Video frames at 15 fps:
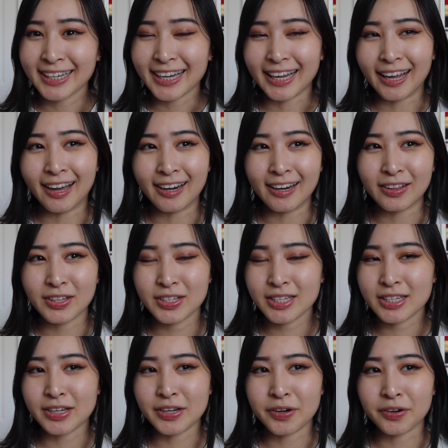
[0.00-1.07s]
and this is
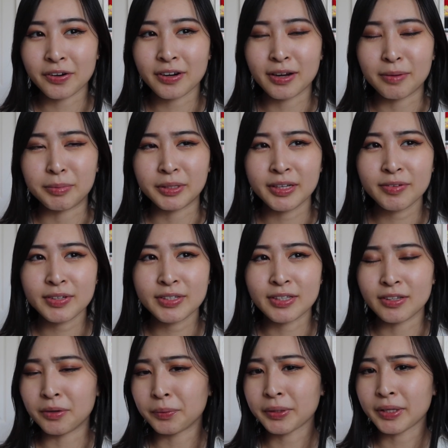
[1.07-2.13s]
the year, I believe it
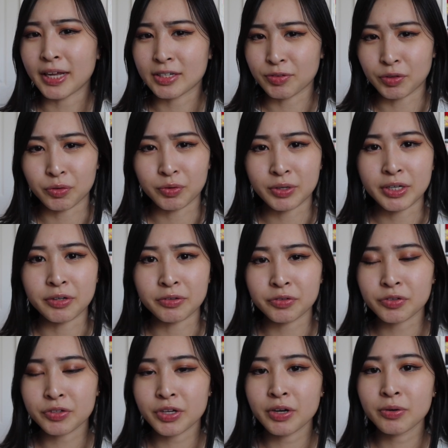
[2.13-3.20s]
only lasts for three years or
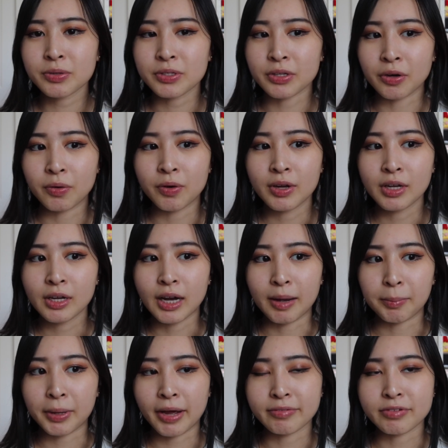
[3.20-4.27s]
so, so I'm
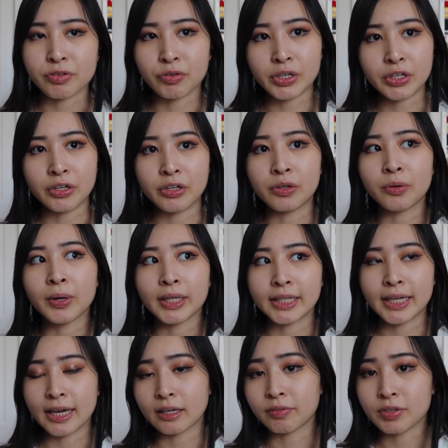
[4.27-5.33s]
gonna have to renew at
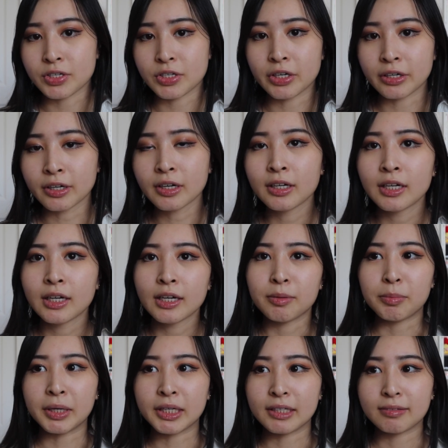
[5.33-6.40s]
the end of this year,
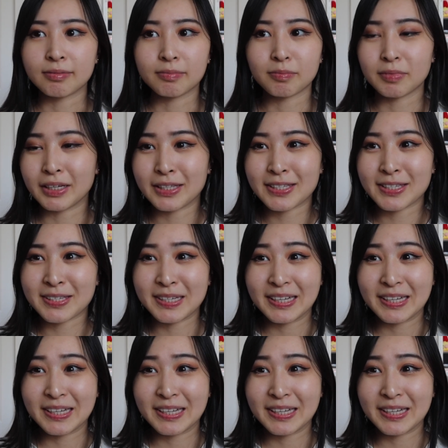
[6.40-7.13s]
but it's